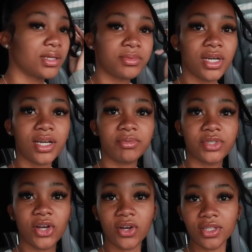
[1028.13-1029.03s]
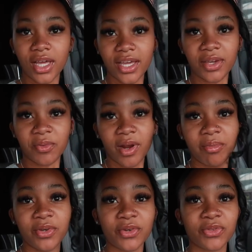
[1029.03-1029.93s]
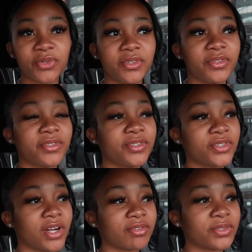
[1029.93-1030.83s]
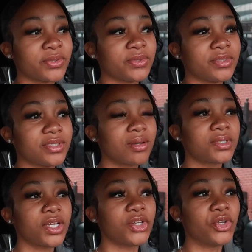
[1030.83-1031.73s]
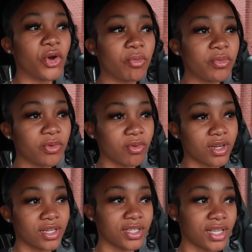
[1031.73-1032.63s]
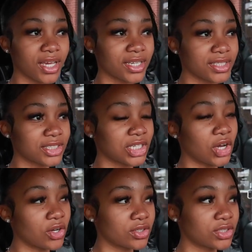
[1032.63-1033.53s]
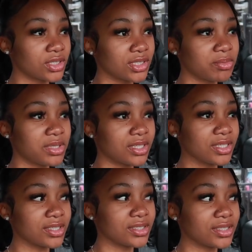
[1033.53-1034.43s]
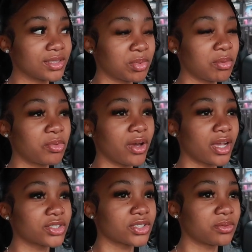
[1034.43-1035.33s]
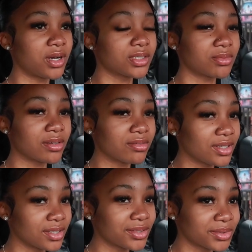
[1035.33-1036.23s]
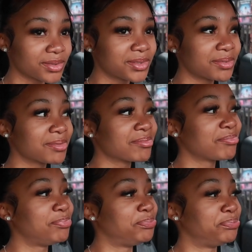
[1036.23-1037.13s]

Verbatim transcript: Sometimes y'all like when I be going through drive-throughs. Sometimes I don't be wanting to like talk shit because people actually watch my videos.